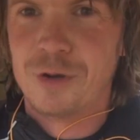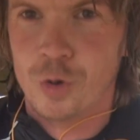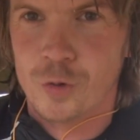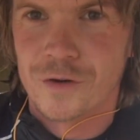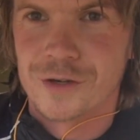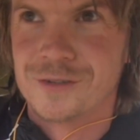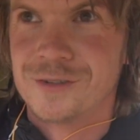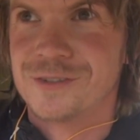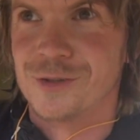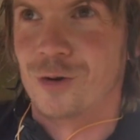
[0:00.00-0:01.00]
my
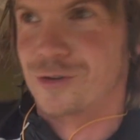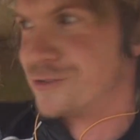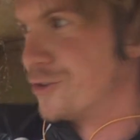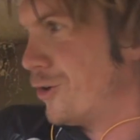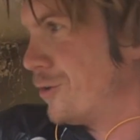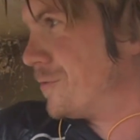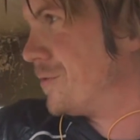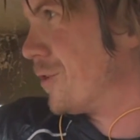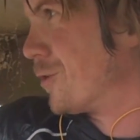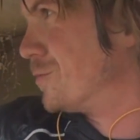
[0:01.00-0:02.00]
shorts
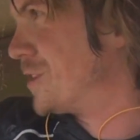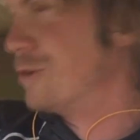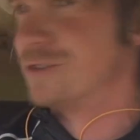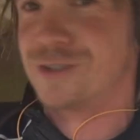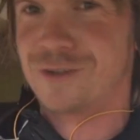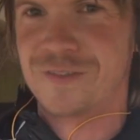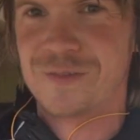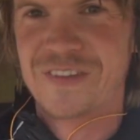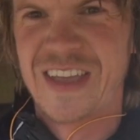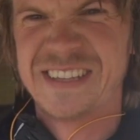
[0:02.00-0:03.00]
off, or trousers off.
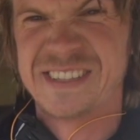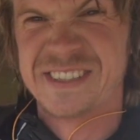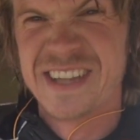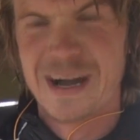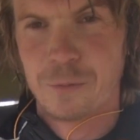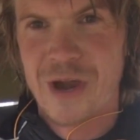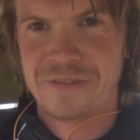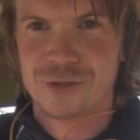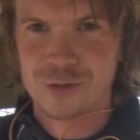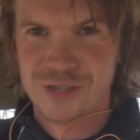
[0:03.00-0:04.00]
The thing is, it's that wet,
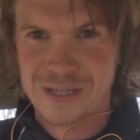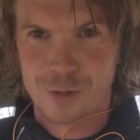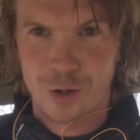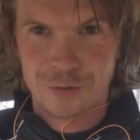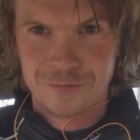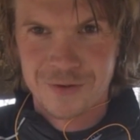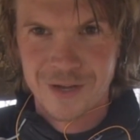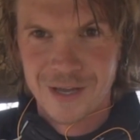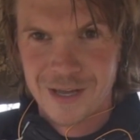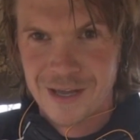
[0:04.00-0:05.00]
if I do take them off,
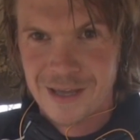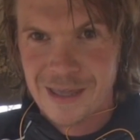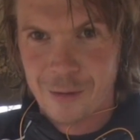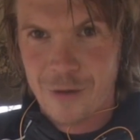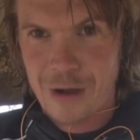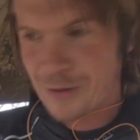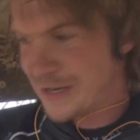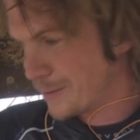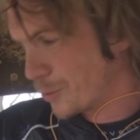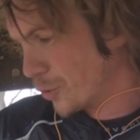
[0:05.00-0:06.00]
I'll end up